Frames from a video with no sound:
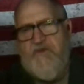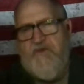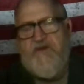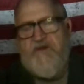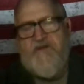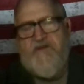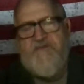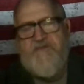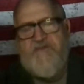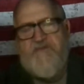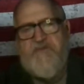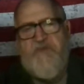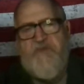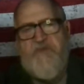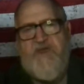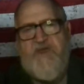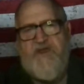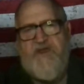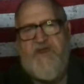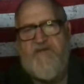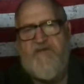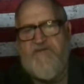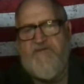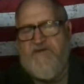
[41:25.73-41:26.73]

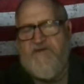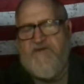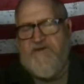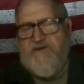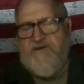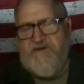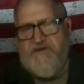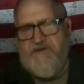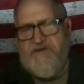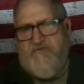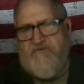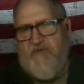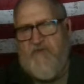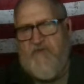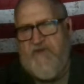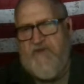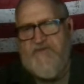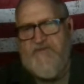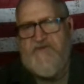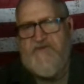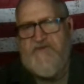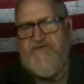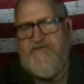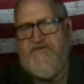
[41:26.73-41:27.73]
and then it just
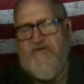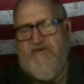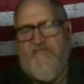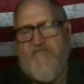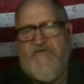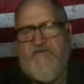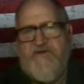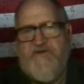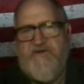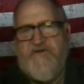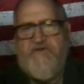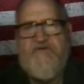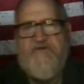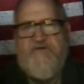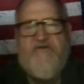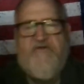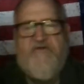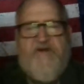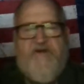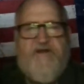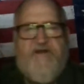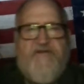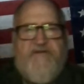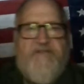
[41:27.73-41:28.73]
rams itself into the
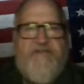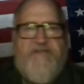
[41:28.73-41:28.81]
ground.